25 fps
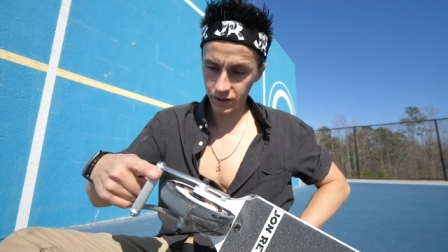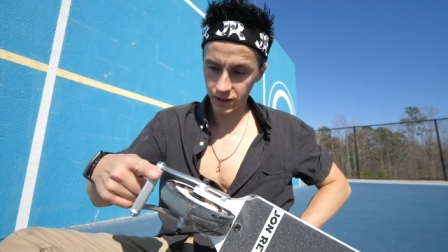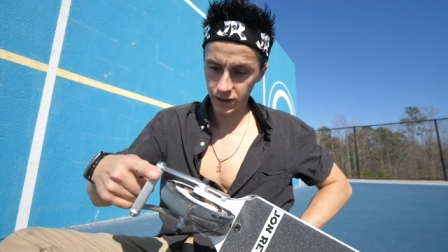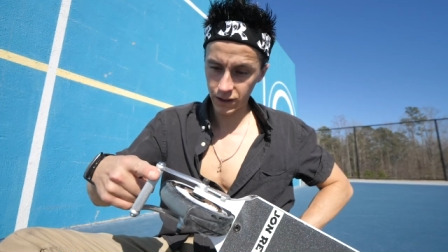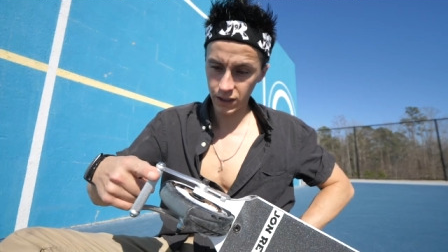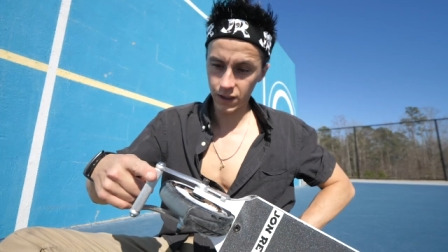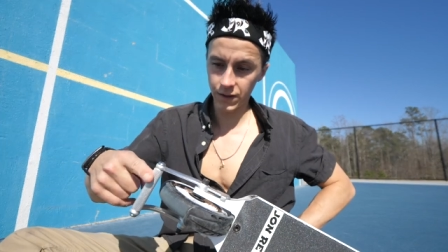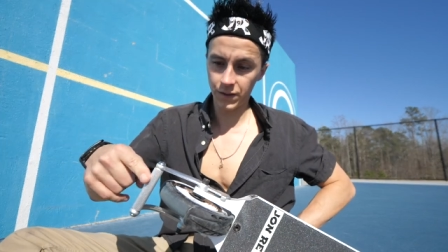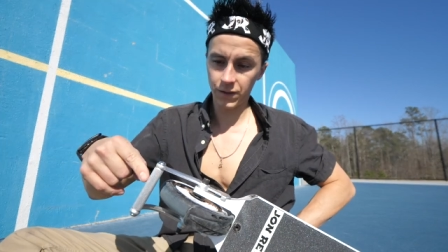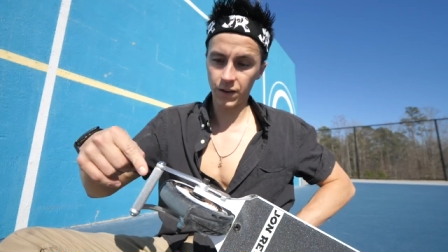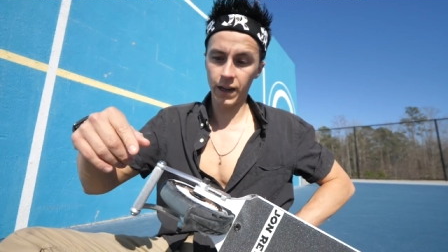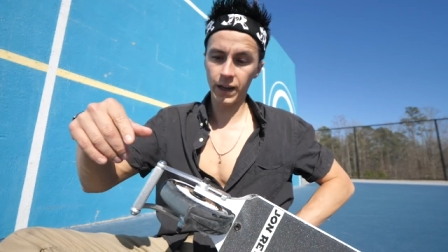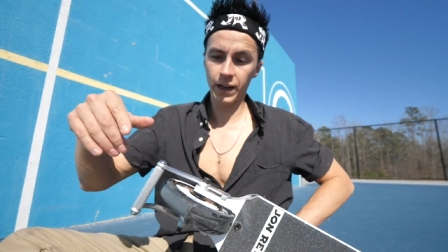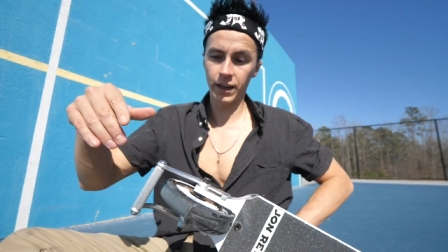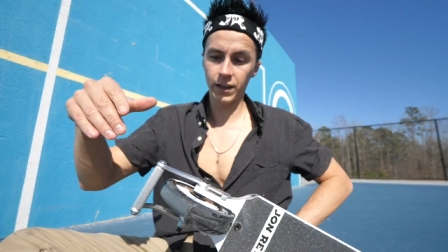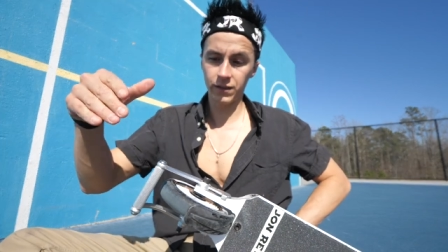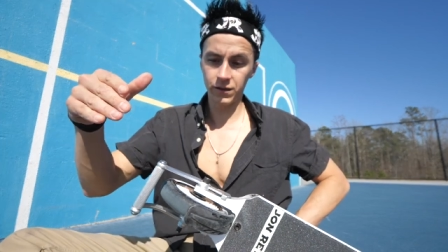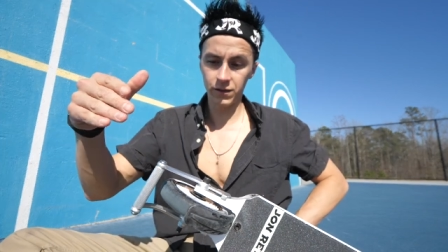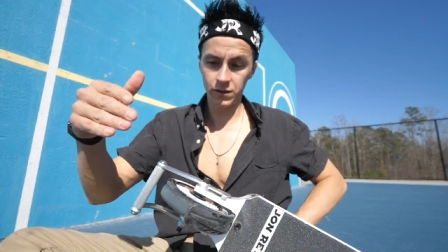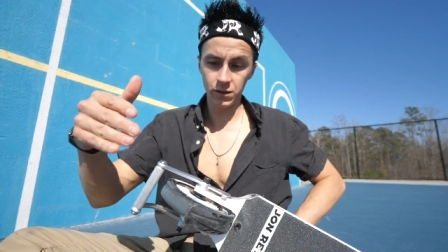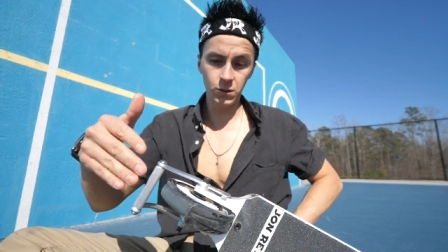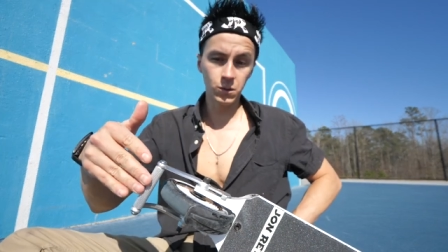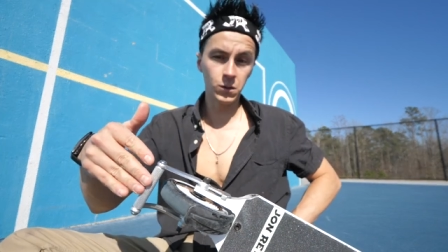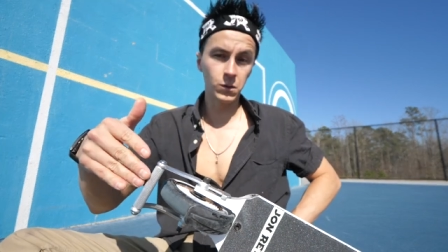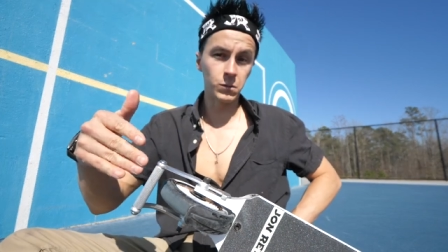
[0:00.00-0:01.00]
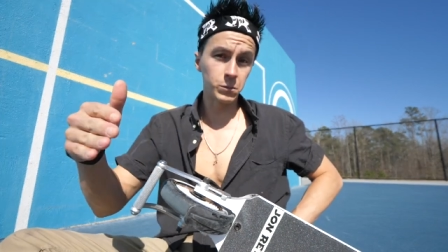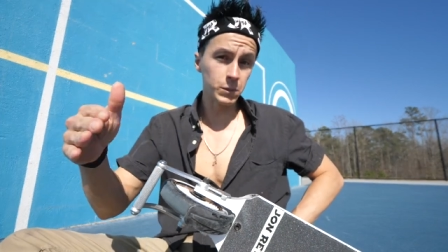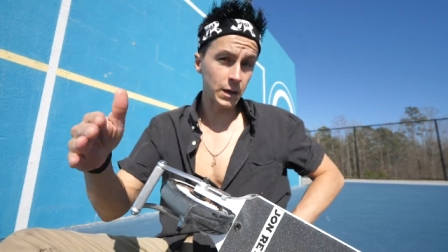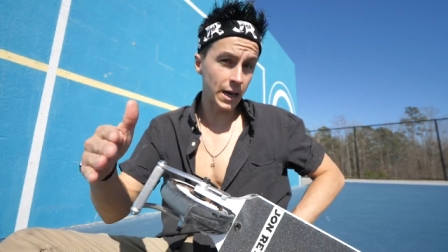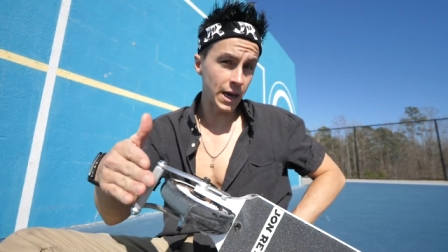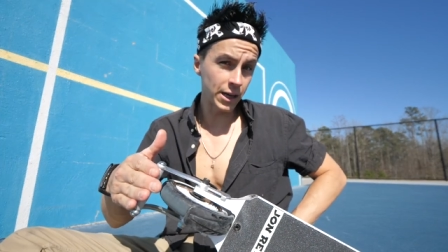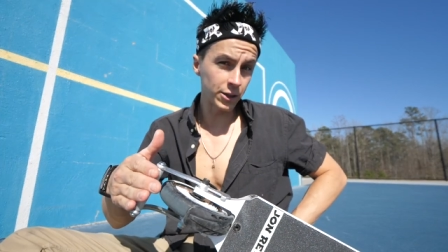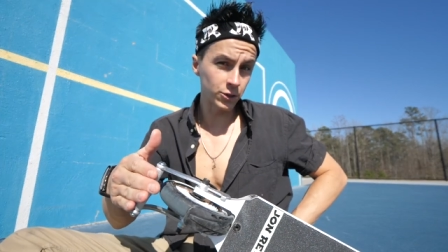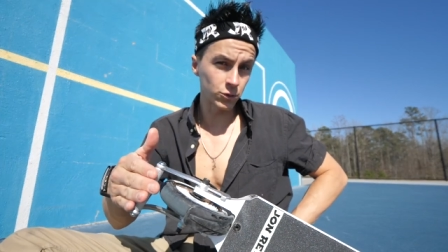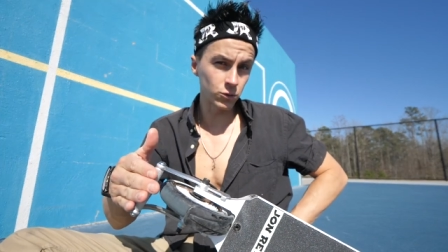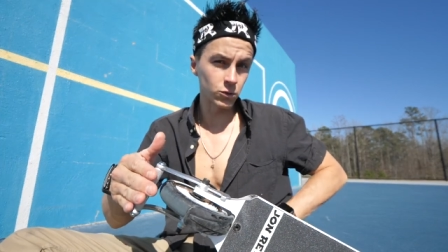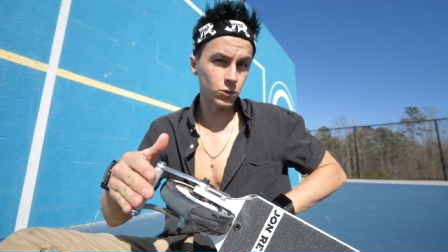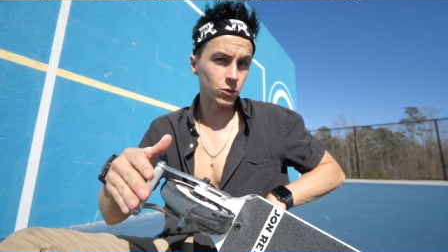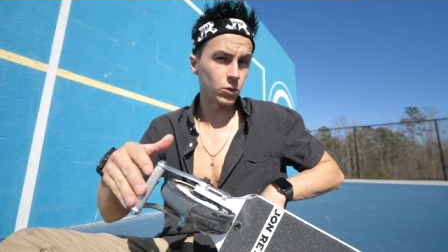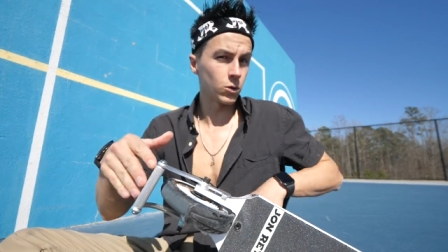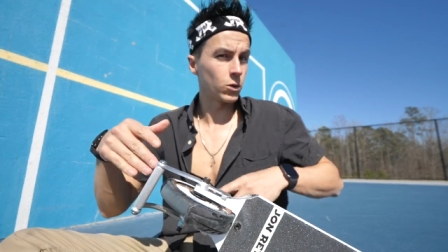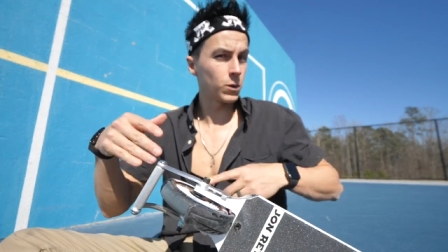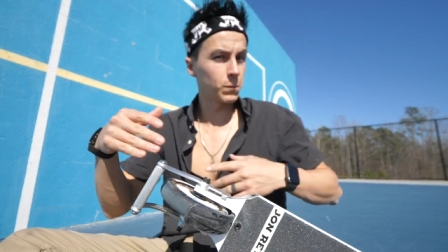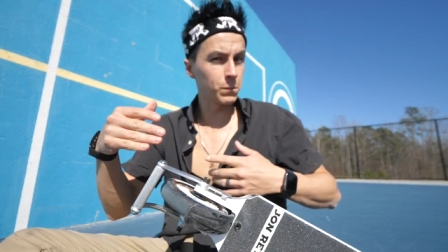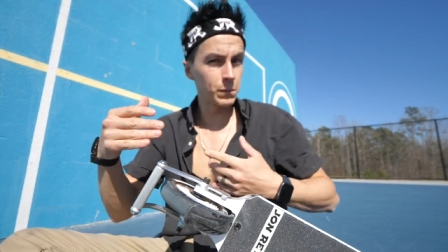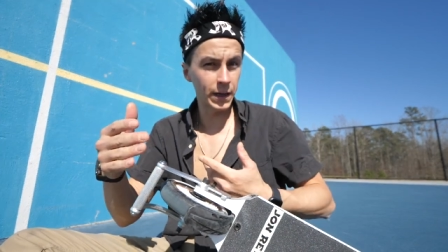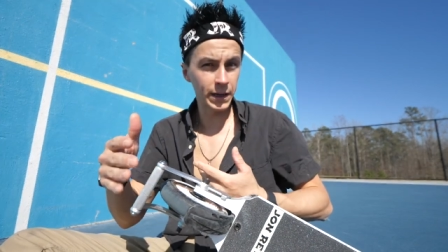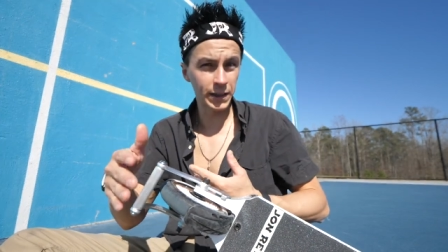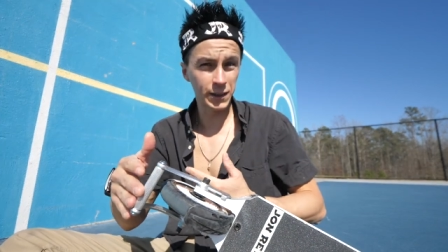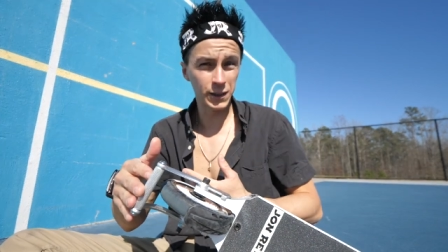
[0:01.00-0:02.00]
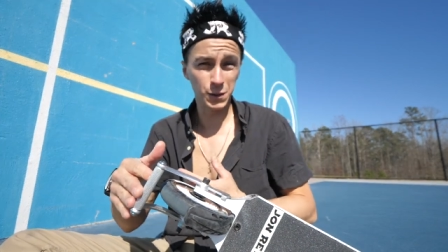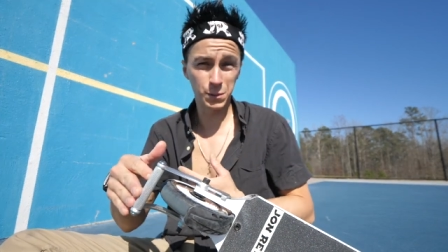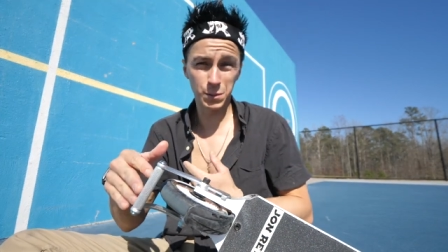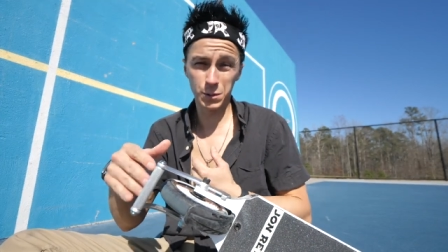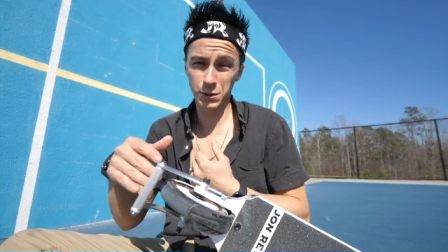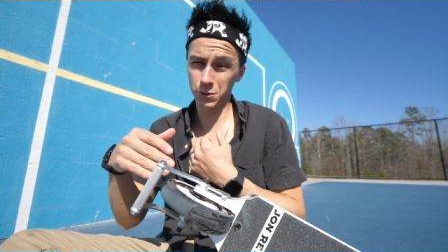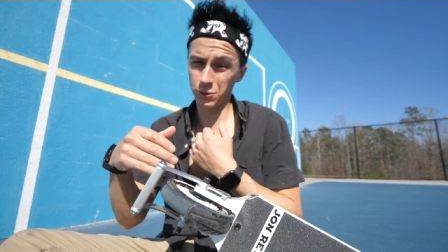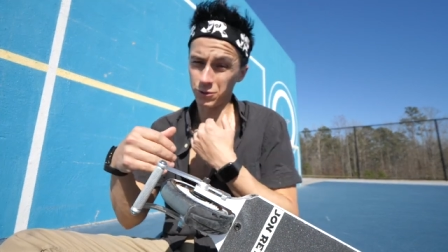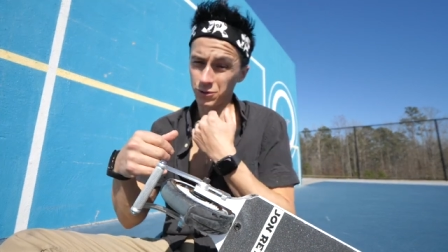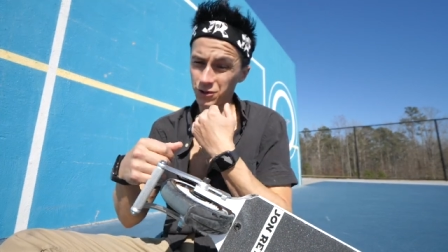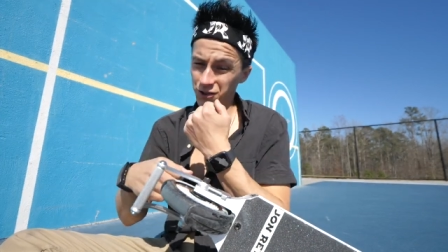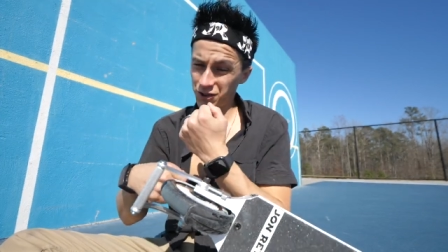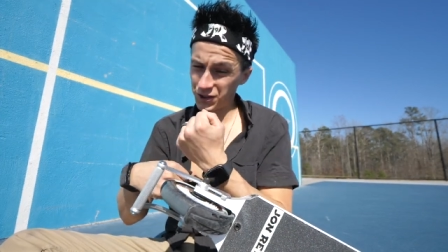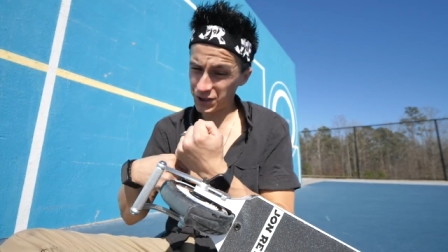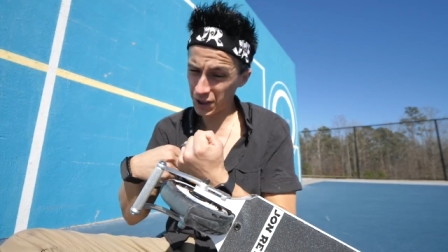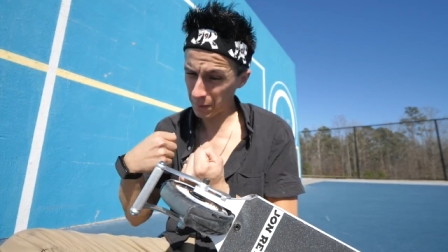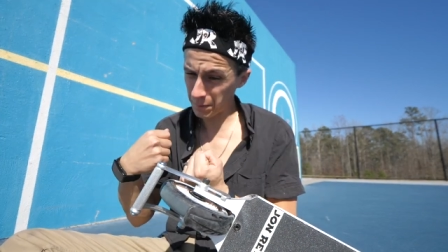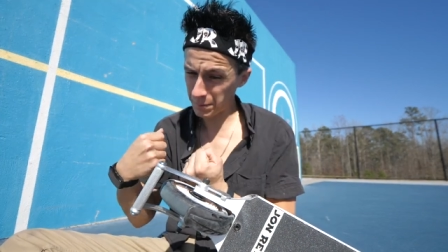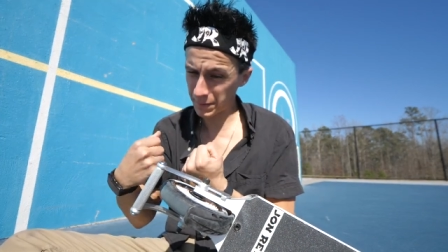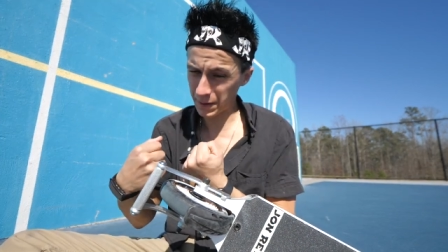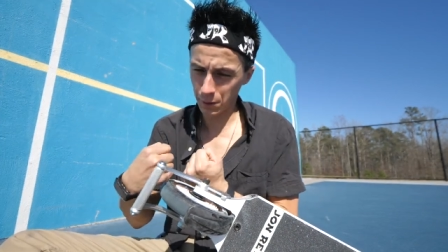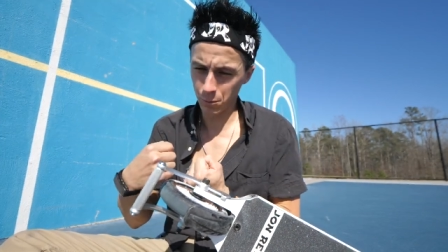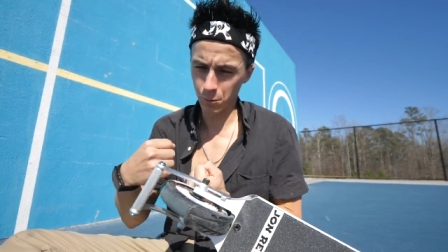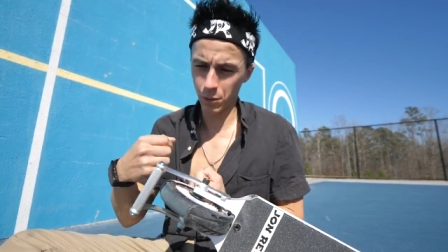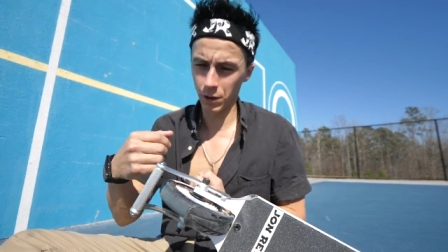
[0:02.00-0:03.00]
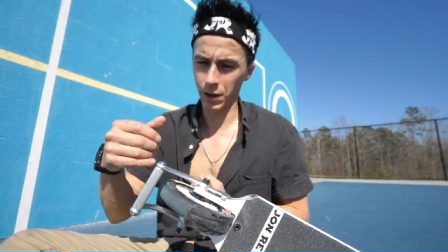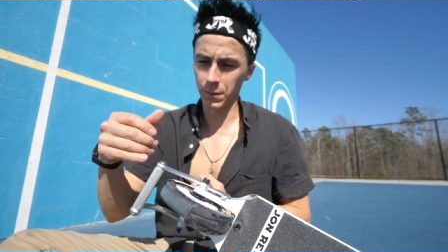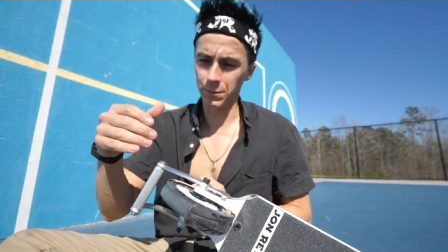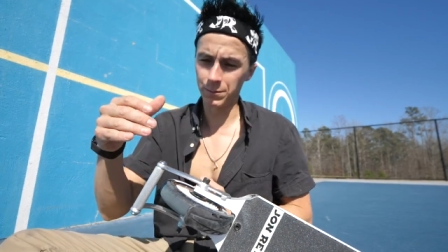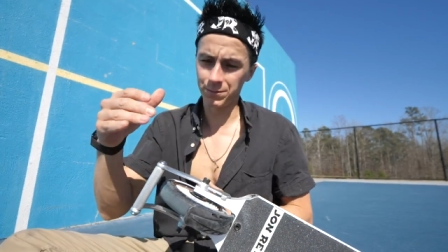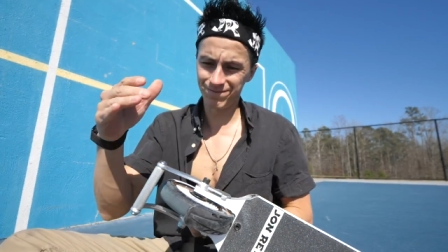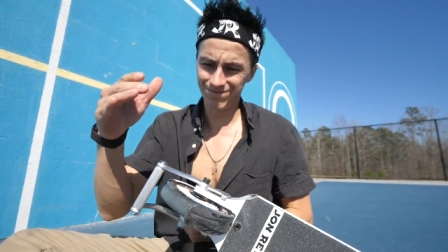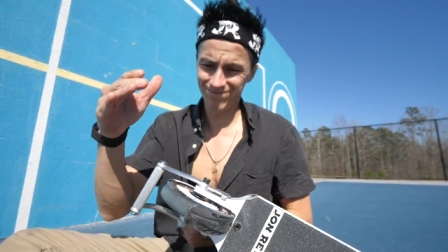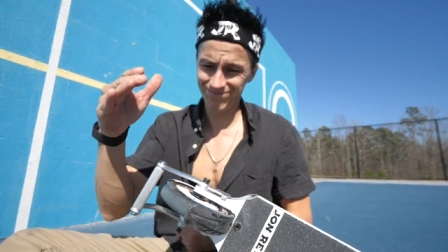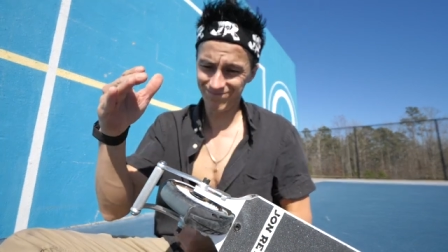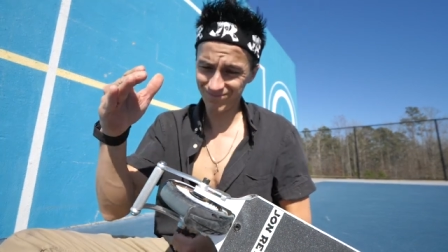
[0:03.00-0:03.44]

see if I can do a manual or mega spin or something where I'm